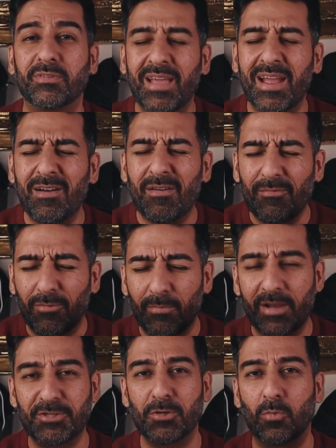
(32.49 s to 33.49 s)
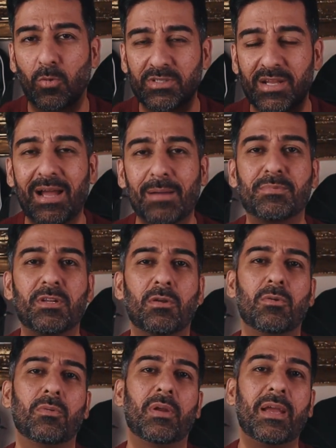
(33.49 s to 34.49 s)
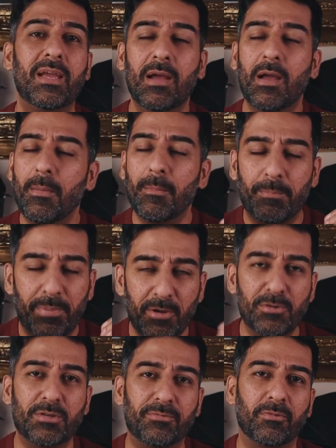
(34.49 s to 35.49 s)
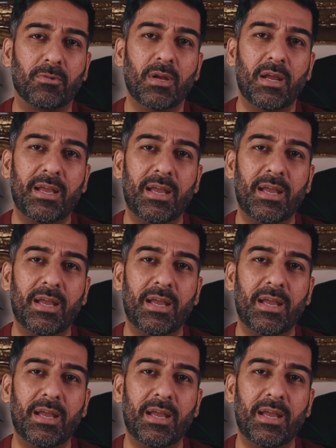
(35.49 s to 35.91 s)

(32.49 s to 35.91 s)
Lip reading: Their information was absolutely beautiful